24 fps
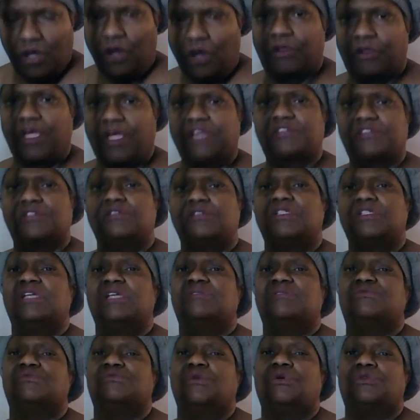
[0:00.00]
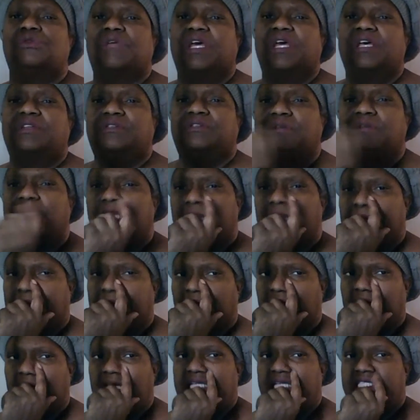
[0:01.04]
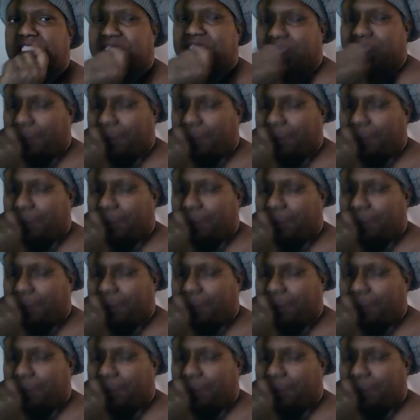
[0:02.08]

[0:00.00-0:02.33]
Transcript: Okay, so let's put it like this